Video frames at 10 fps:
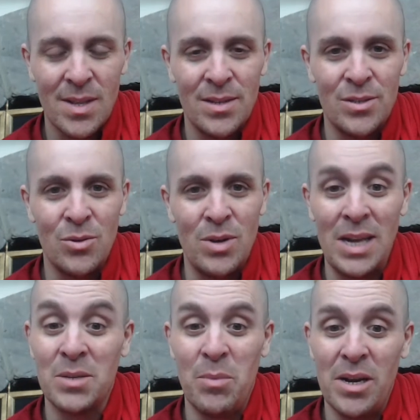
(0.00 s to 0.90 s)
So
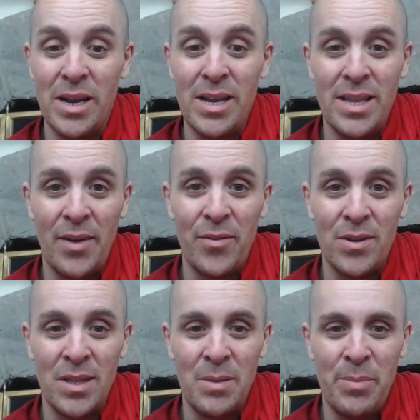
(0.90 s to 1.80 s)
next Monday,
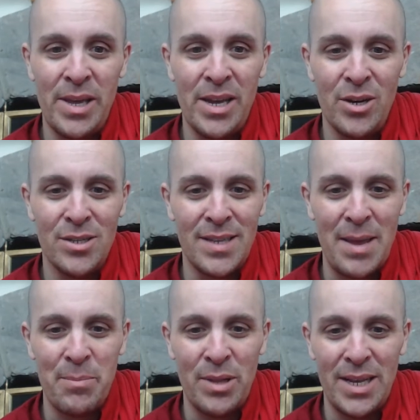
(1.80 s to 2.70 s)
definitely be here,
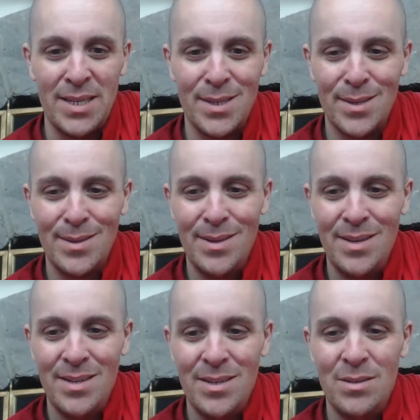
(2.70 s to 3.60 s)
same place,
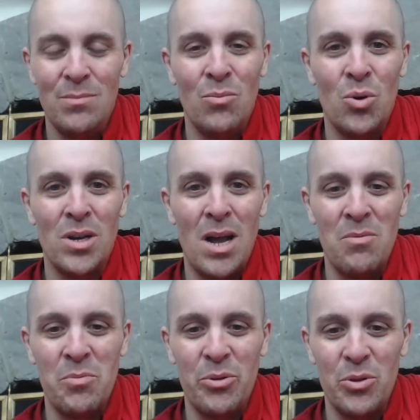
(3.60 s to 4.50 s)
more
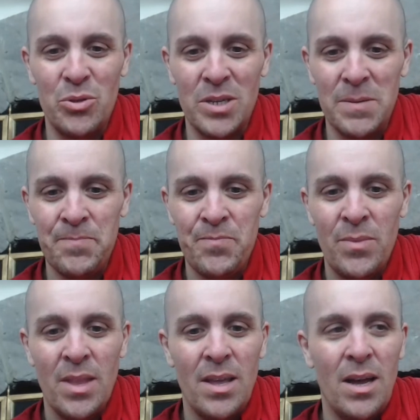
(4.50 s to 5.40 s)
Dhammapalooza.
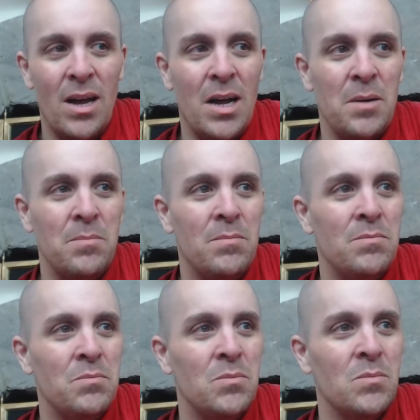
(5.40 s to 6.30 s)
Um,
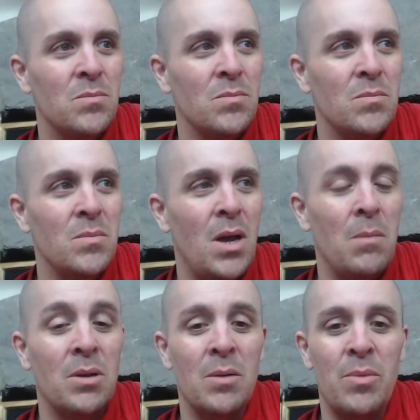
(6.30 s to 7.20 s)

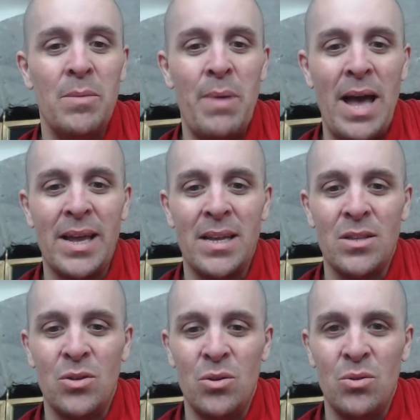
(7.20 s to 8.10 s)
I'm going to be back
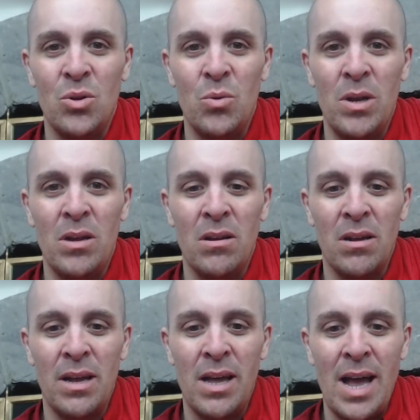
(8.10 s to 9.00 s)
into doing
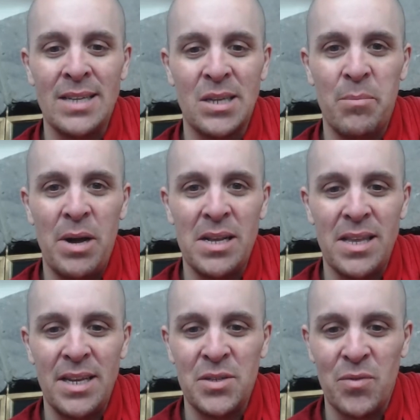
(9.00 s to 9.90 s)
Ask
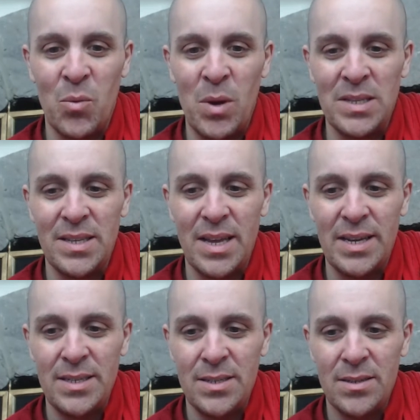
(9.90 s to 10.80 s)
Abantes for
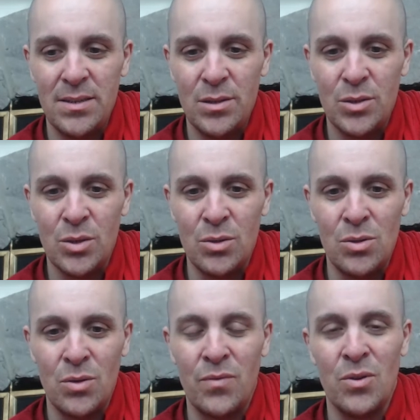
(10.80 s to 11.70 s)
Wednesdays. So you
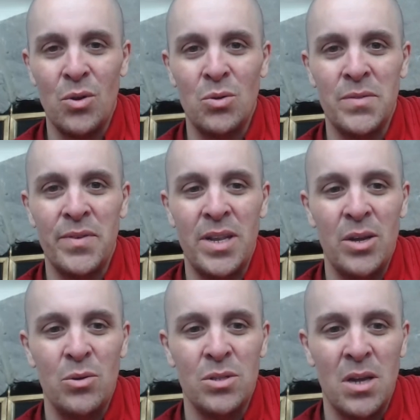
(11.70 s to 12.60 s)
look for those
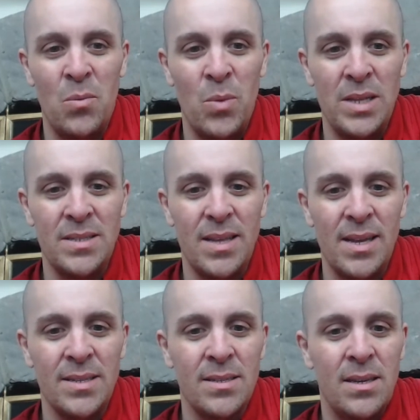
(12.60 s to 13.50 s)
videos on
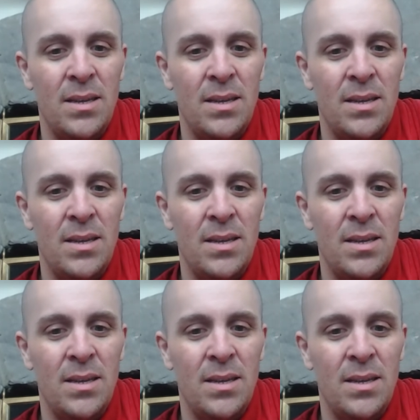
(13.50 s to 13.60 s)
Wednesdays.